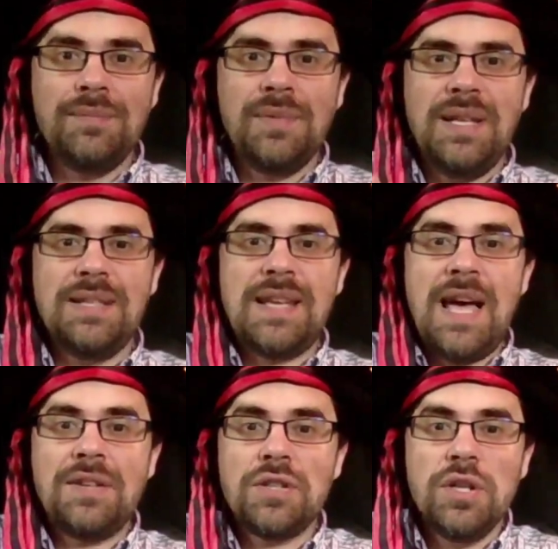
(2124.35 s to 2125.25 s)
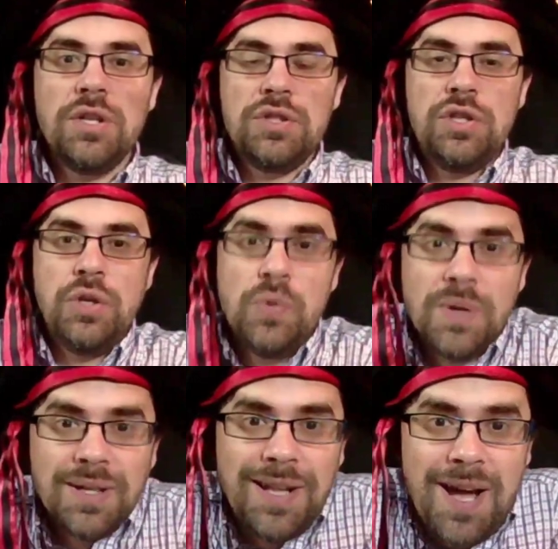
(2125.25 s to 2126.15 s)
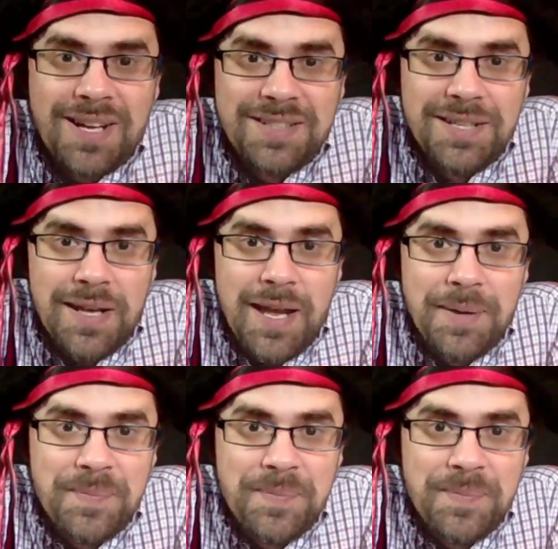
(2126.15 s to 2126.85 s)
is at 2:00 today.